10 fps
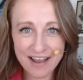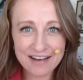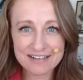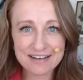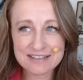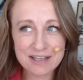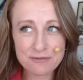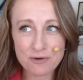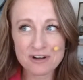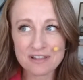and it's like
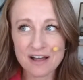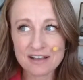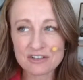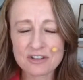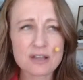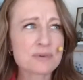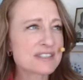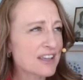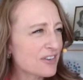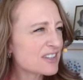4 o'clock and you're like,
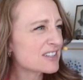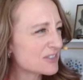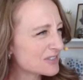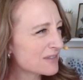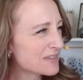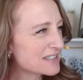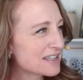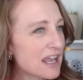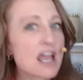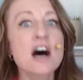wasn't I going to do something
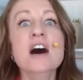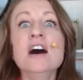today?